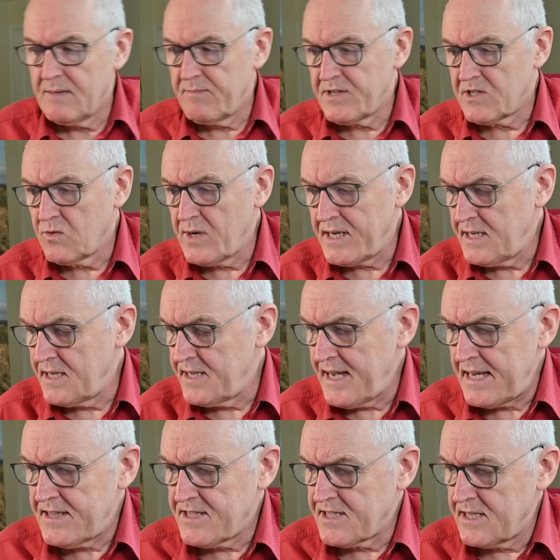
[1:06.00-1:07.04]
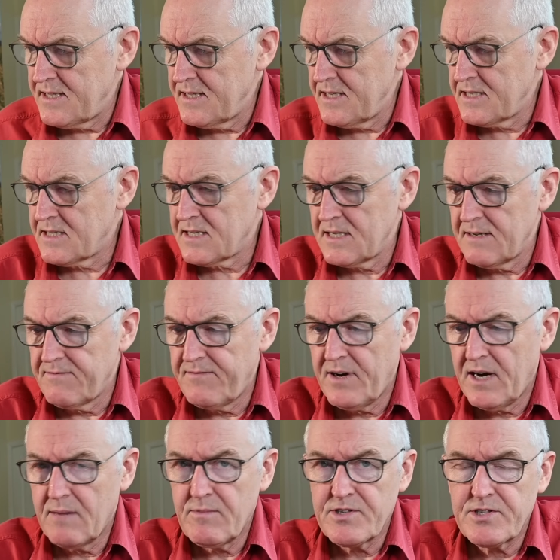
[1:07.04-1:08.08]
between deaths and this uh,
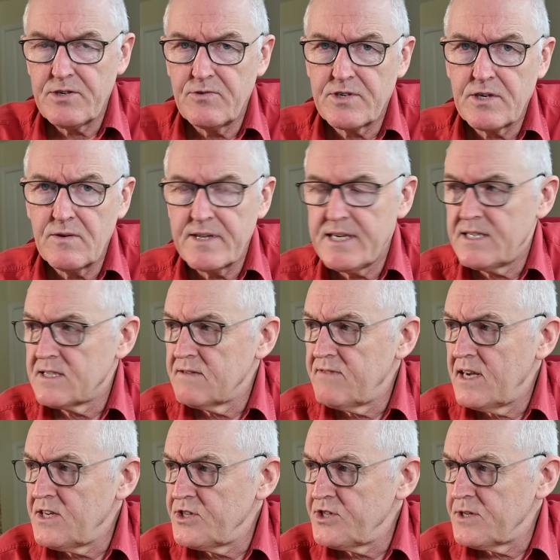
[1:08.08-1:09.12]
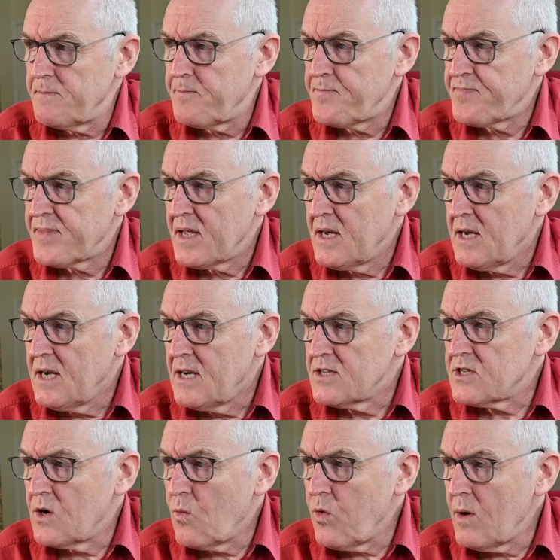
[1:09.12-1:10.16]
pharmaceutical intervention.
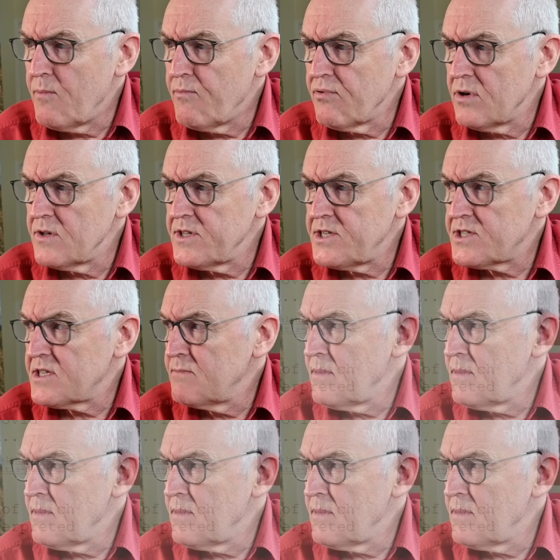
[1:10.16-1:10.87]
So, what brought this to